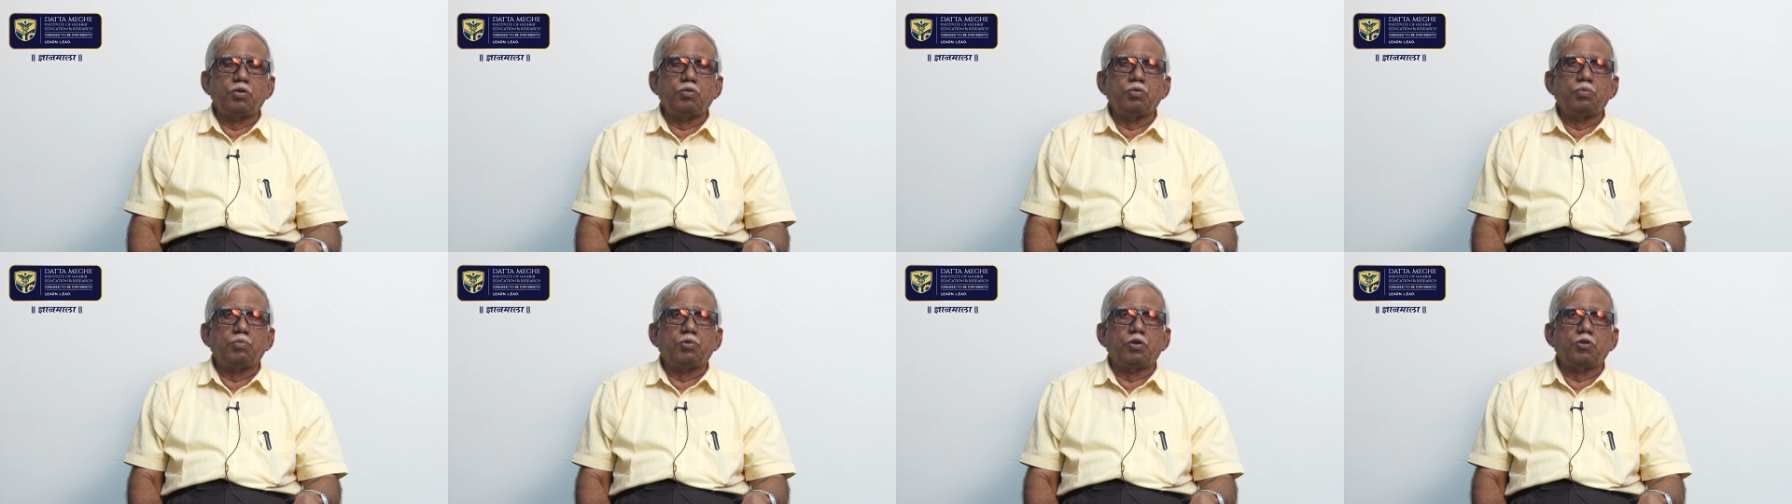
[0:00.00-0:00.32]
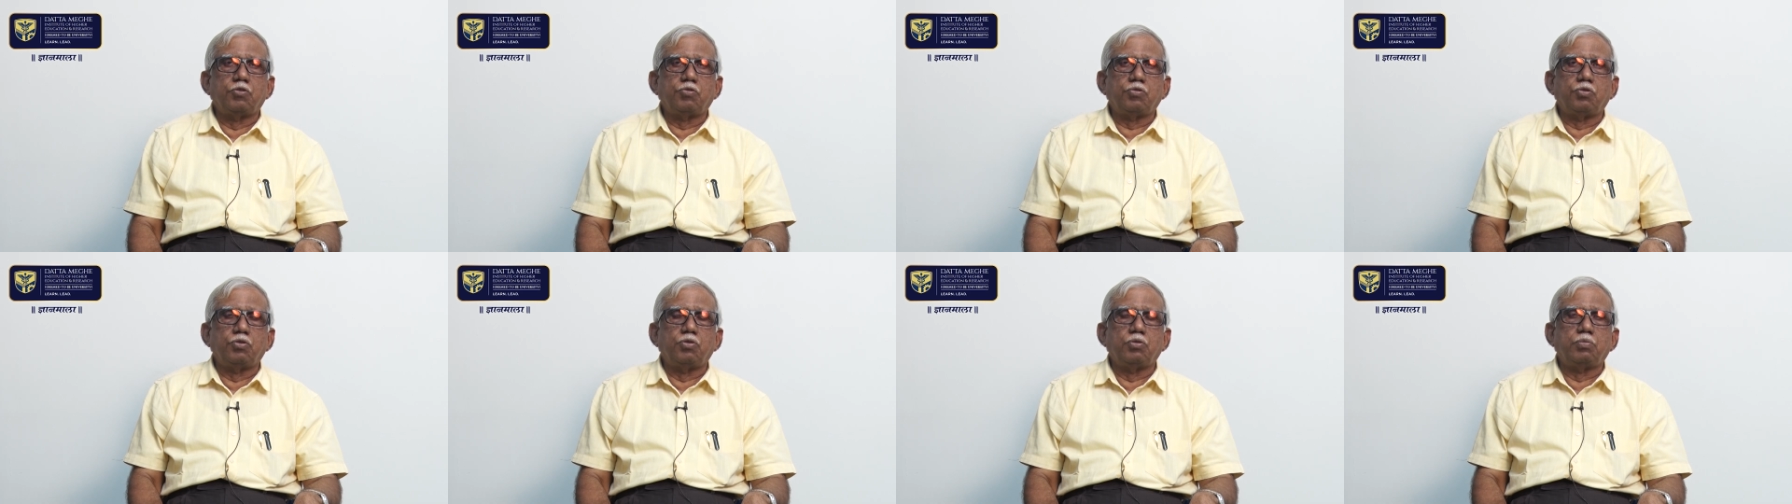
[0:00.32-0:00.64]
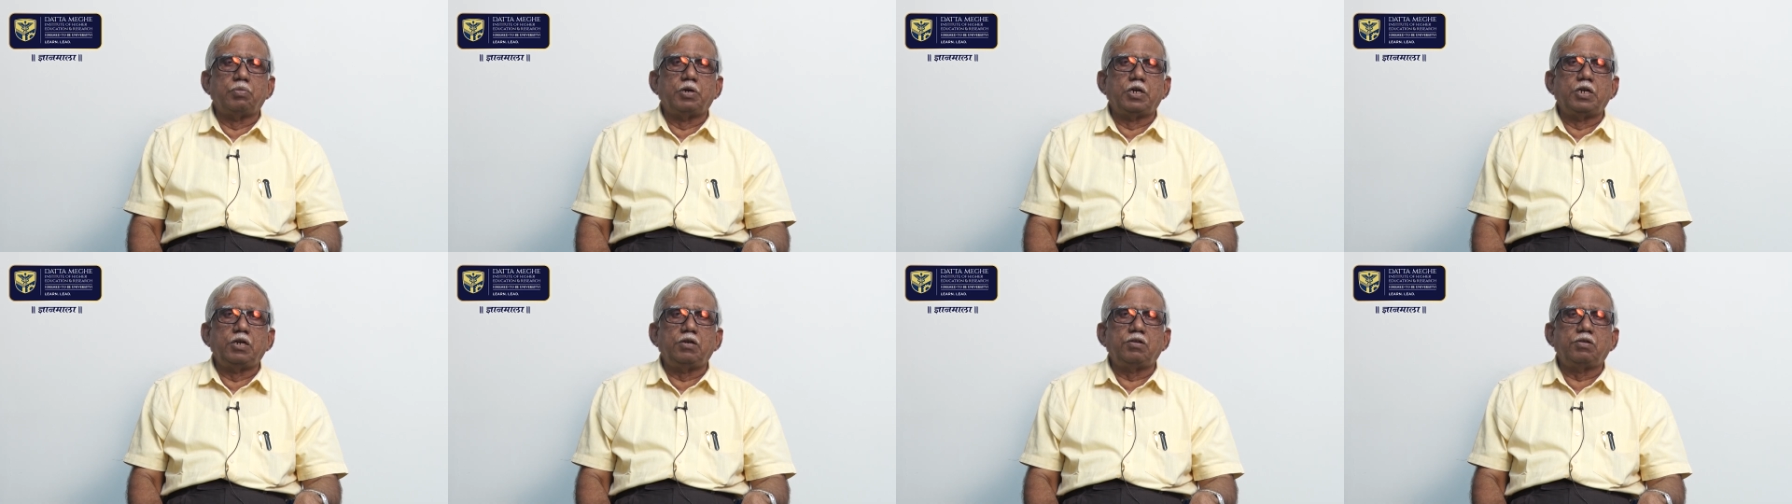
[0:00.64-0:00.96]
to mosquito
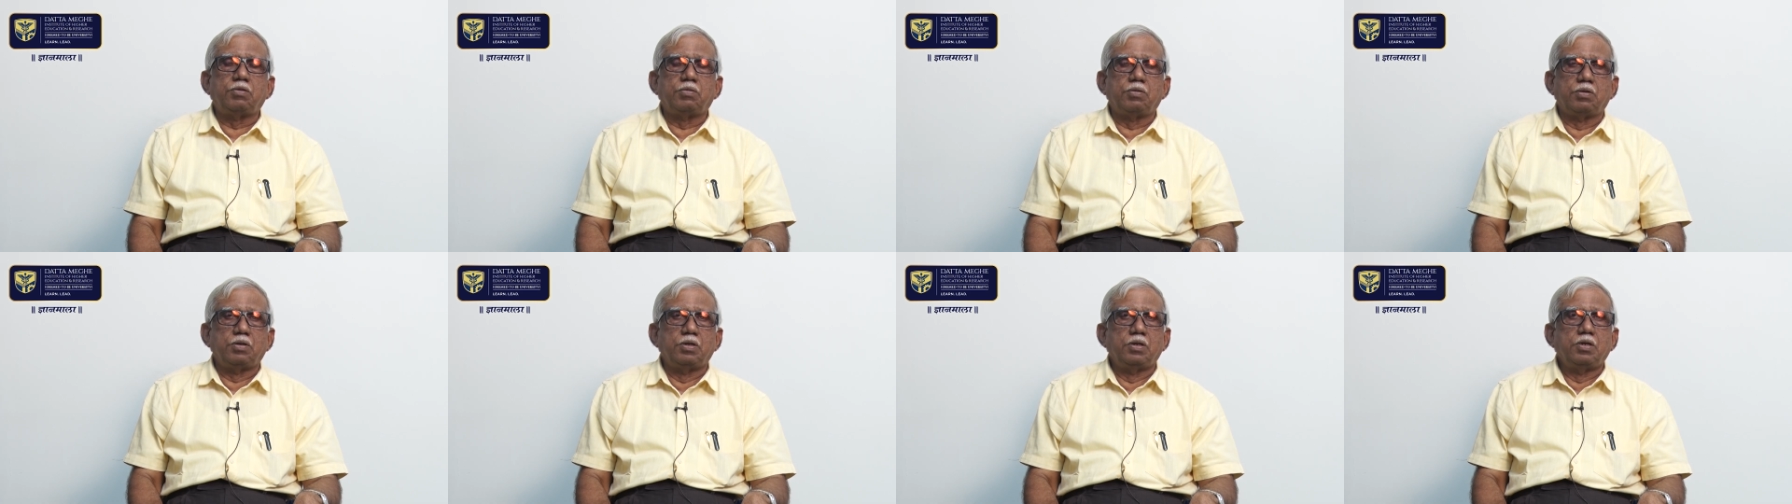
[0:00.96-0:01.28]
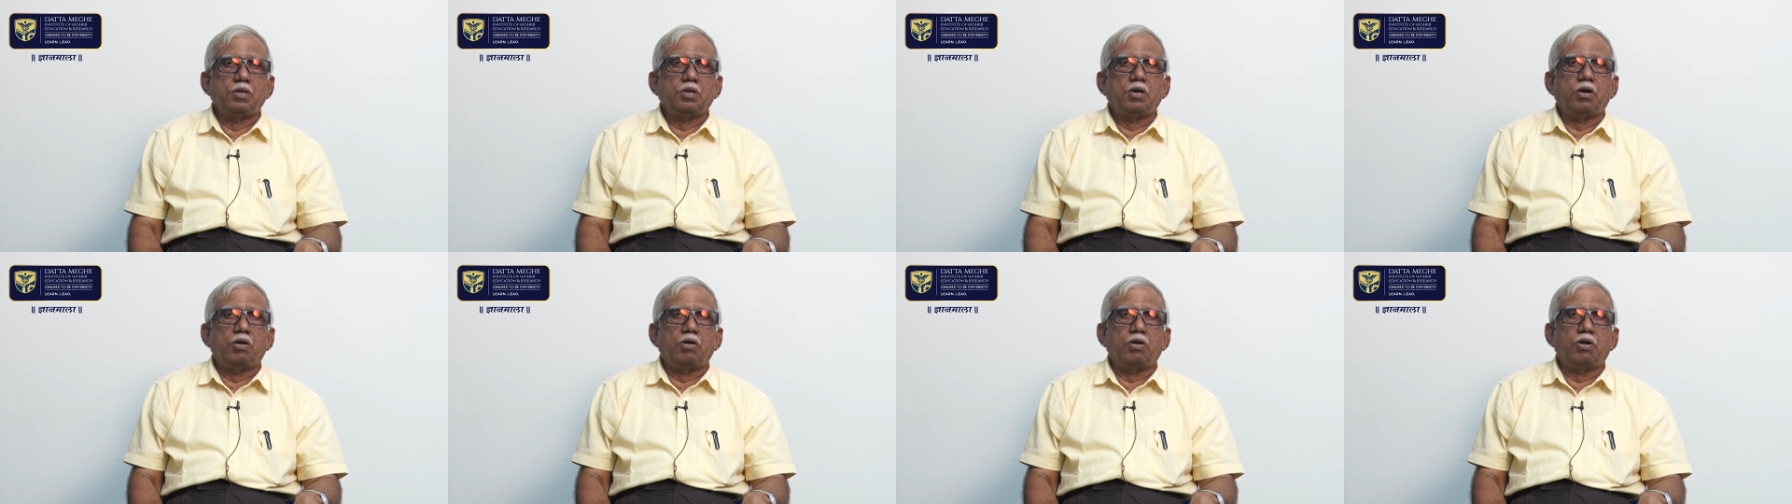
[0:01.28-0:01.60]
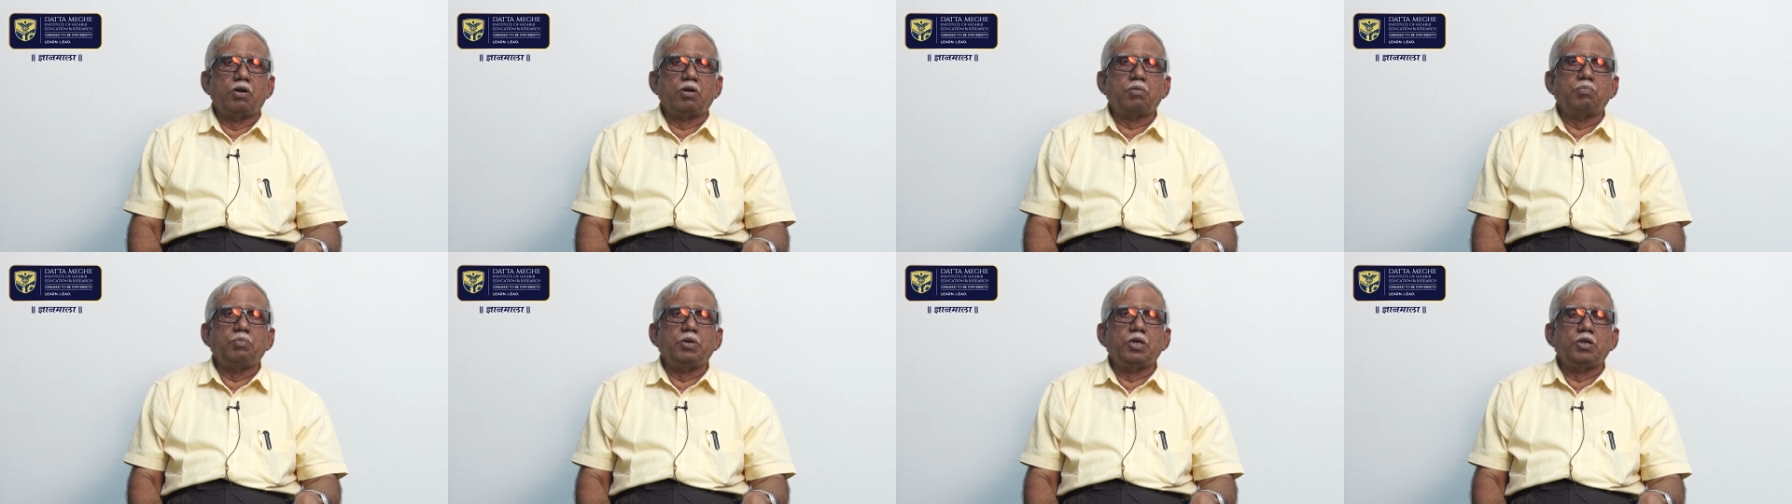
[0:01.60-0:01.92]
bites
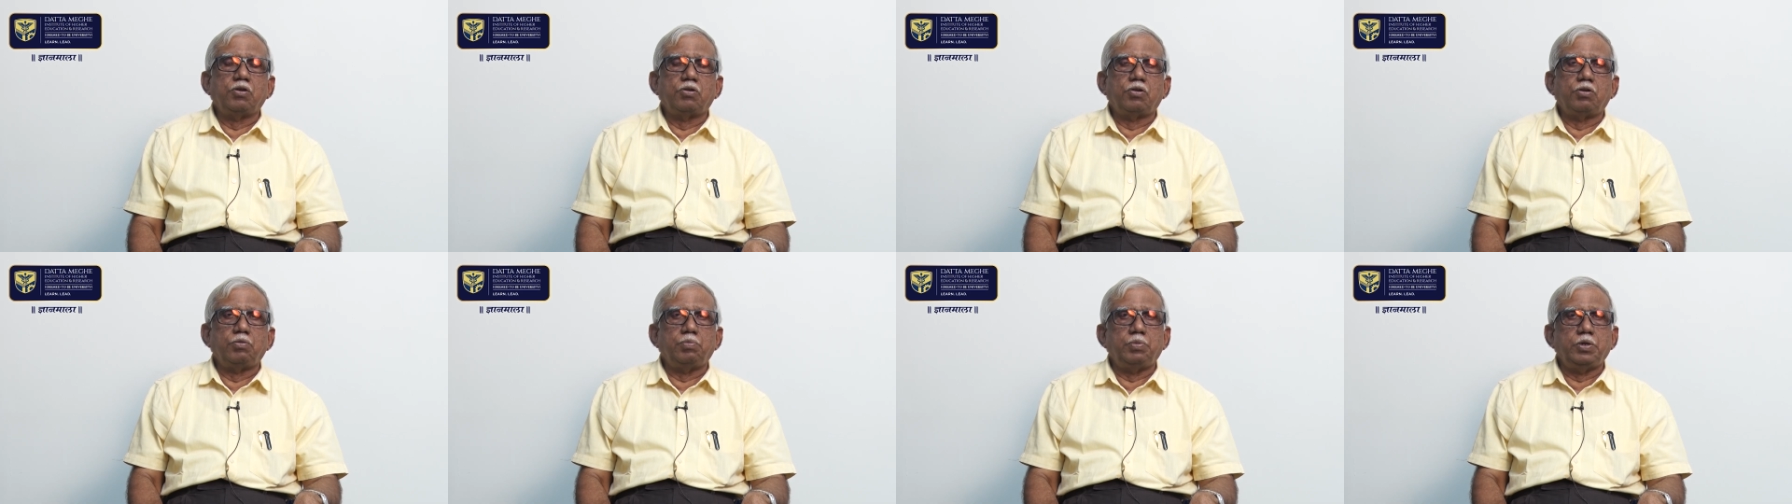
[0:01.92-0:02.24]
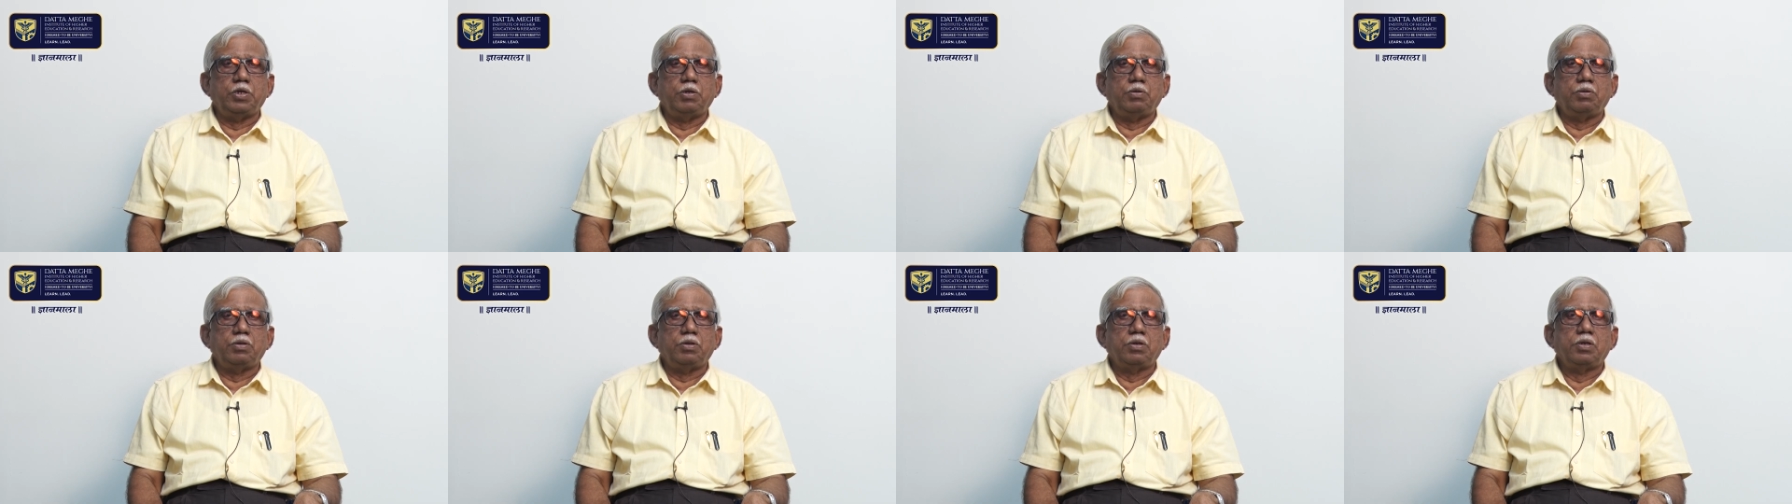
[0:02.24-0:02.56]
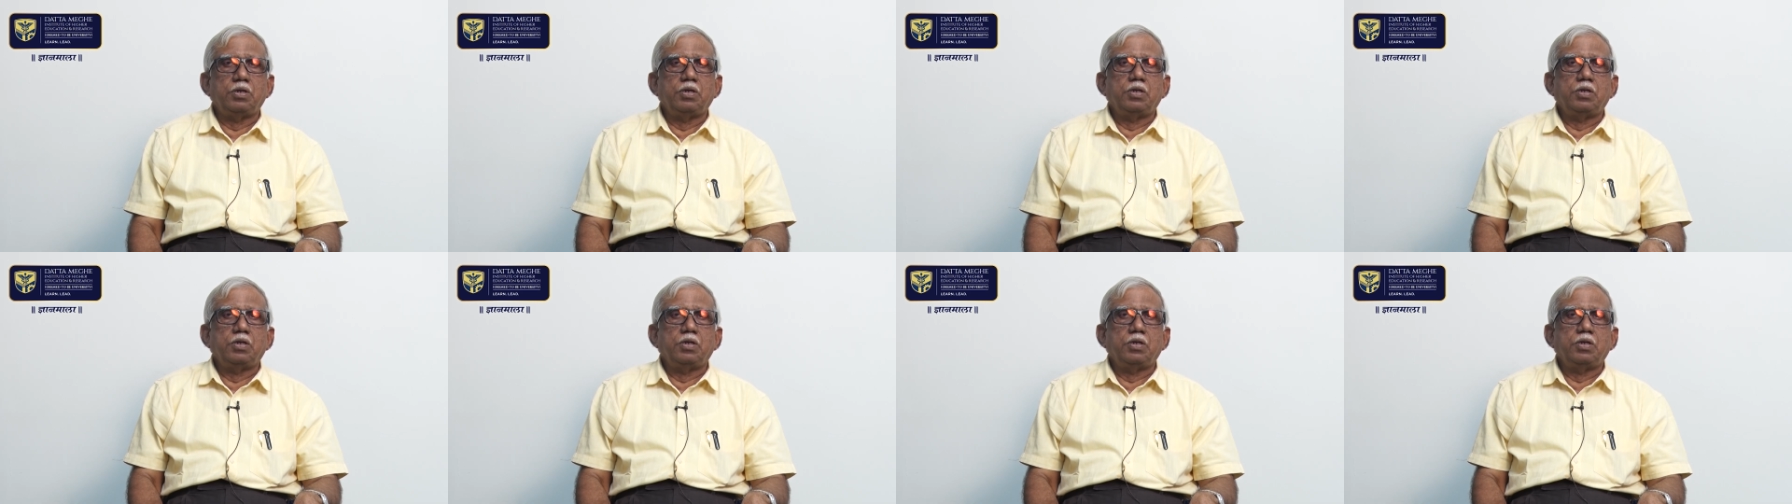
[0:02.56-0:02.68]
or may not be,